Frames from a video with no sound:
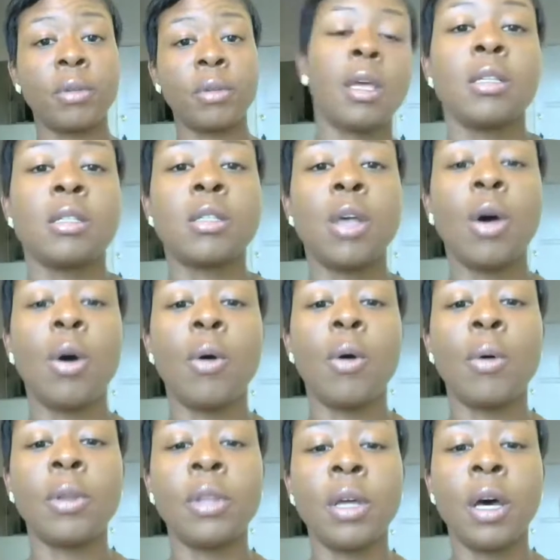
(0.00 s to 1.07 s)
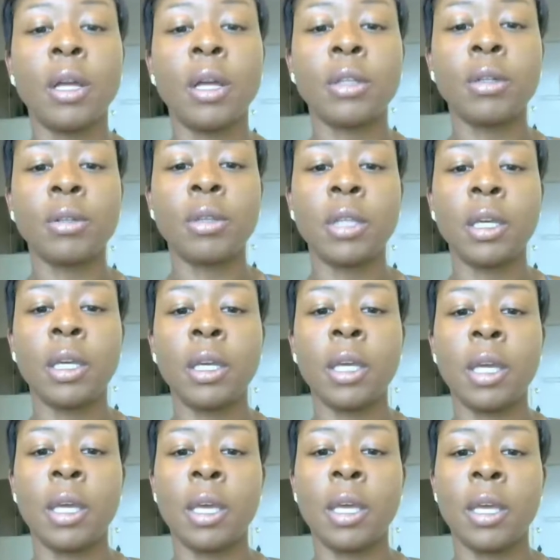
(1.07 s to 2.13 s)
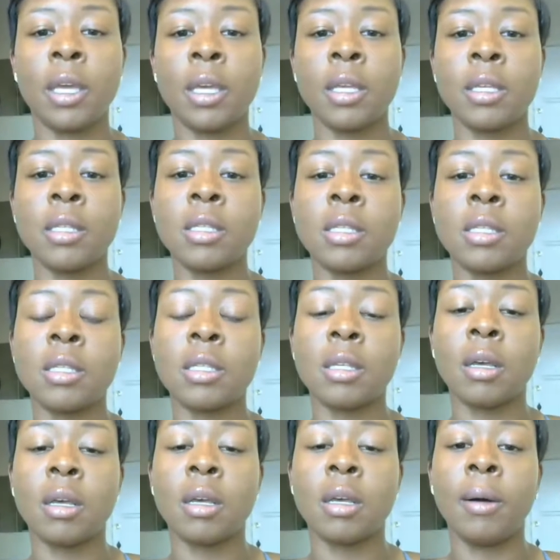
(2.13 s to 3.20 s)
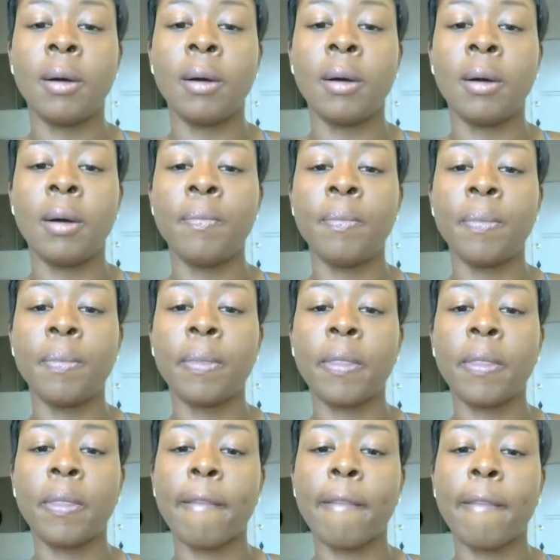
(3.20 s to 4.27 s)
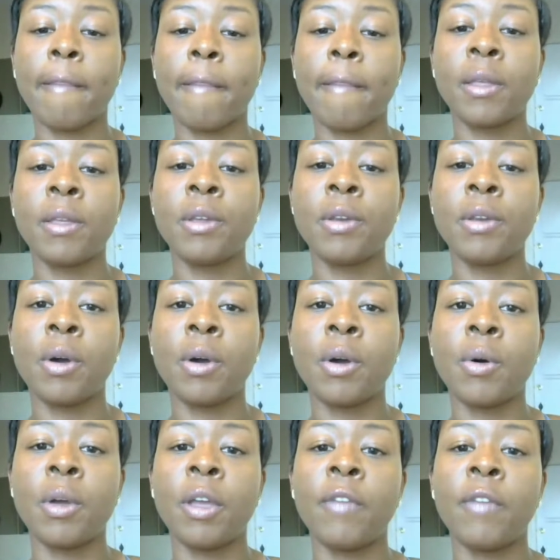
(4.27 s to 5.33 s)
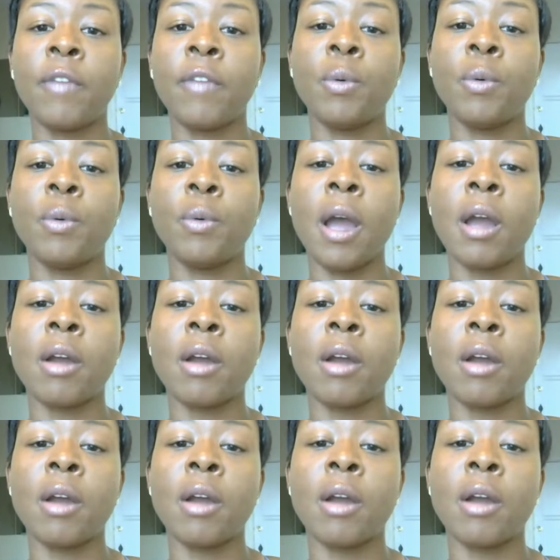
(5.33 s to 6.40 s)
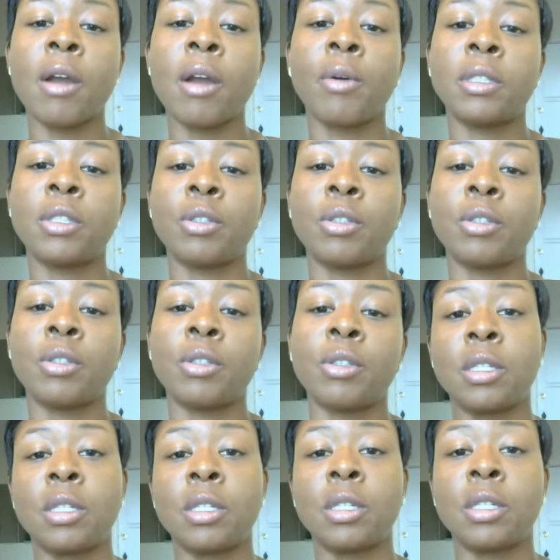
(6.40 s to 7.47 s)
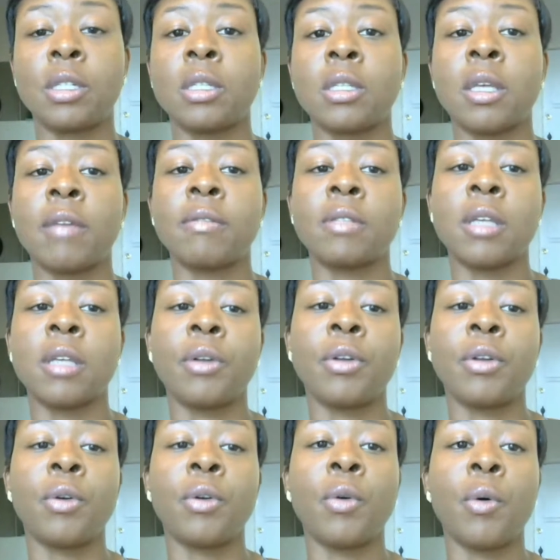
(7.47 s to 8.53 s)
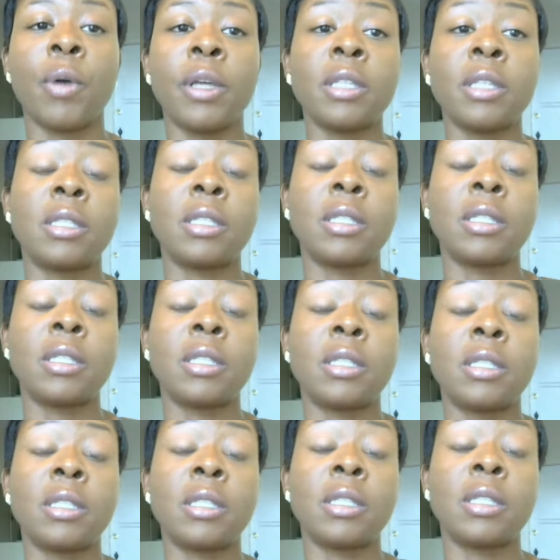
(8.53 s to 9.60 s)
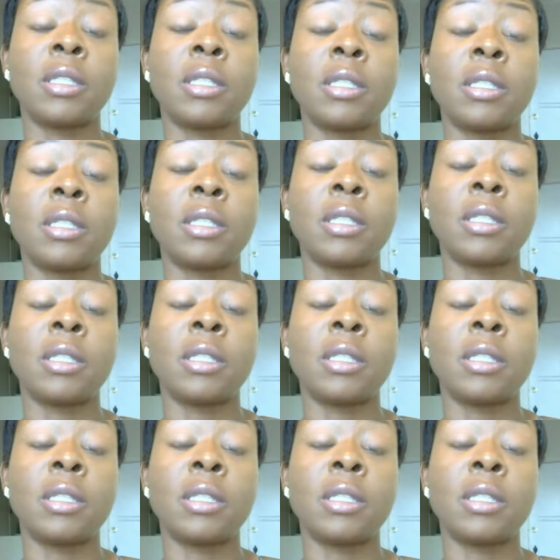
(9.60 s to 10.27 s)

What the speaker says: So the other thing is, if you are going to transition into this lifestyle, you're going to need to be prepared because